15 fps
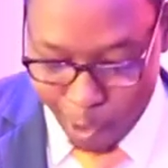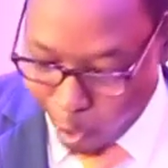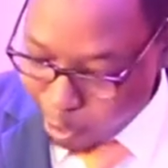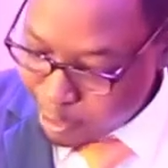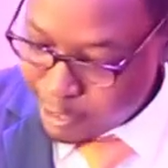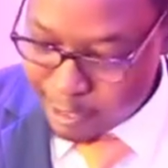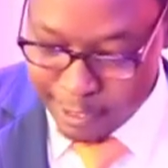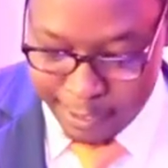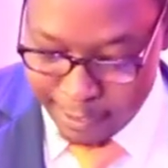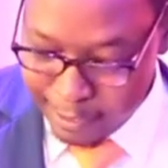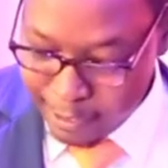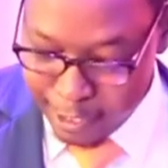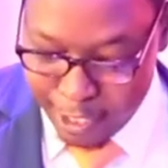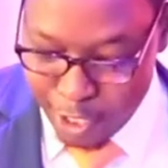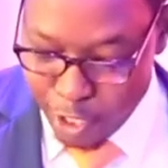not
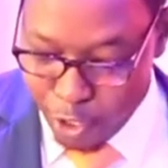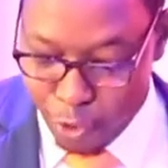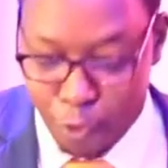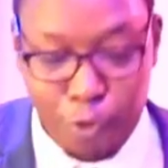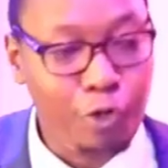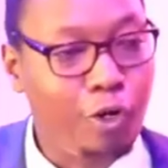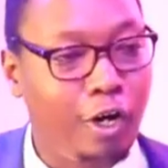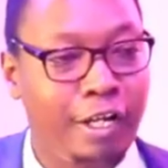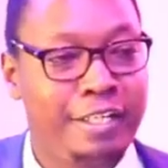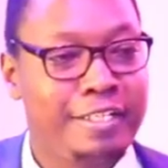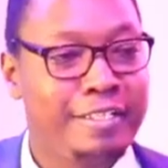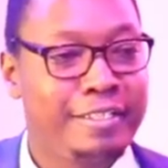know God.